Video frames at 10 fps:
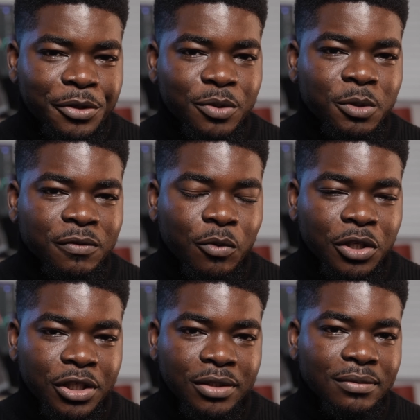you so much for
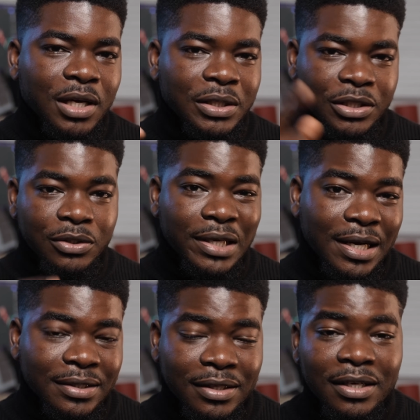watching. I'll see you
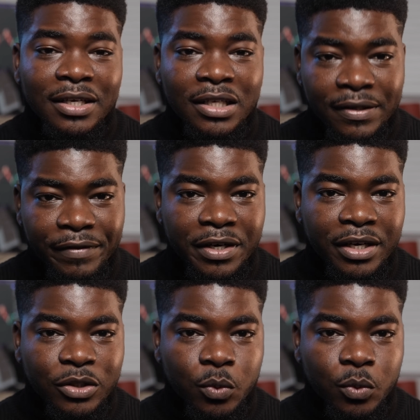guys in the very next